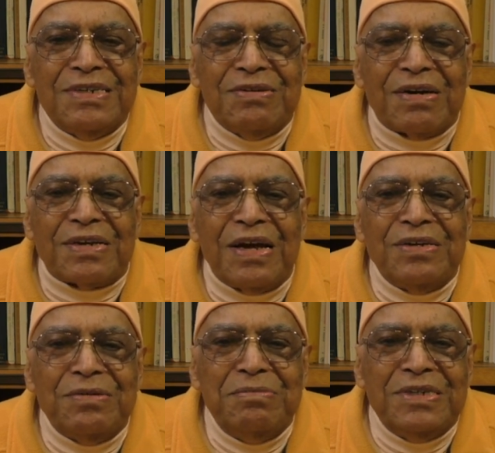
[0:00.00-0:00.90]
What
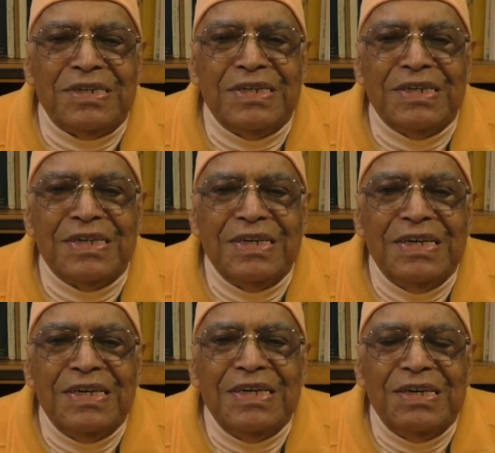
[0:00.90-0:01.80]
kind of machine?
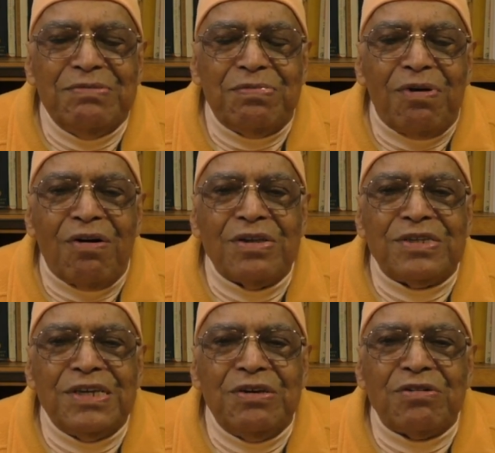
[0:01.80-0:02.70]

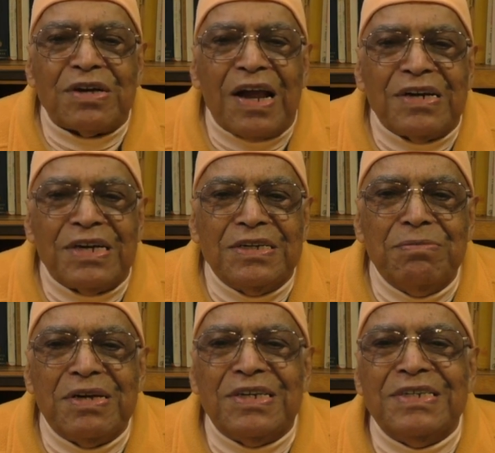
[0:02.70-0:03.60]
False ego crushing
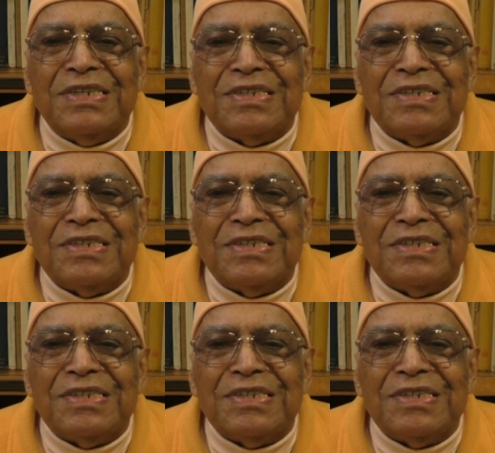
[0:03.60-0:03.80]
machine.